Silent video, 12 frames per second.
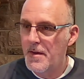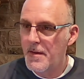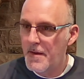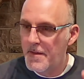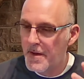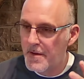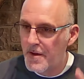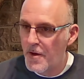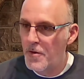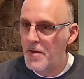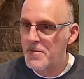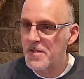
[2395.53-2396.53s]
to know
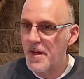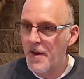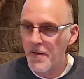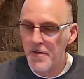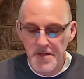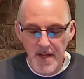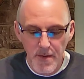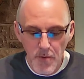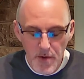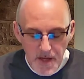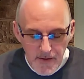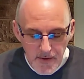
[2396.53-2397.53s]
themselves. They were
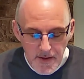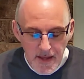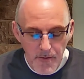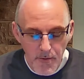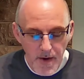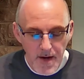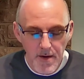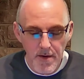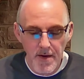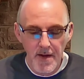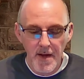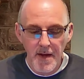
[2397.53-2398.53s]
given that
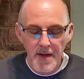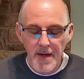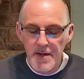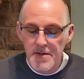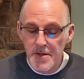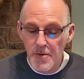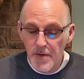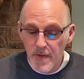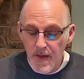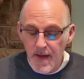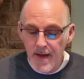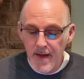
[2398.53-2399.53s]
record, And so
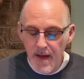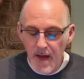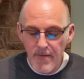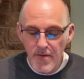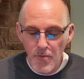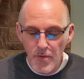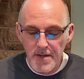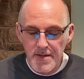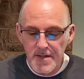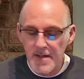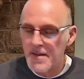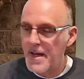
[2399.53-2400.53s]
they, having witnessed
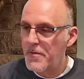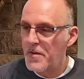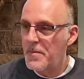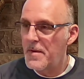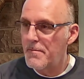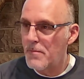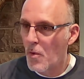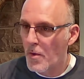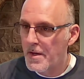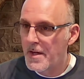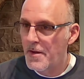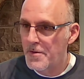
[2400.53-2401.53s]
that, they would have been more
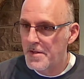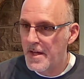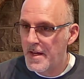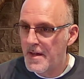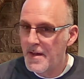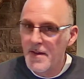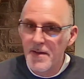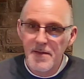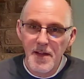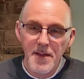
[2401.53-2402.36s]
guilty than the